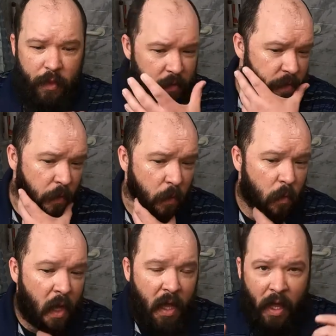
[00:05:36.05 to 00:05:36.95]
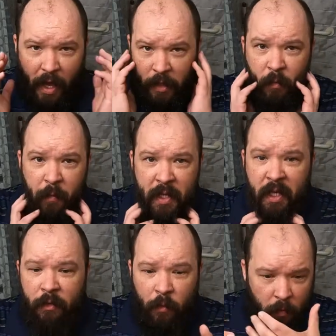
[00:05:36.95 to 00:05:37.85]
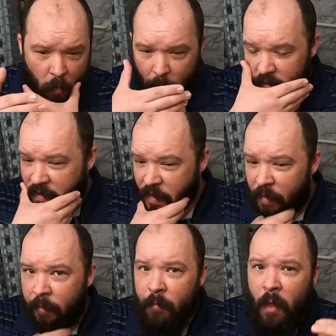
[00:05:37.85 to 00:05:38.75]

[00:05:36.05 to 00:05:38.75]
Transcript: things to do. I don't want to be dealing with a whole bunch of stuff.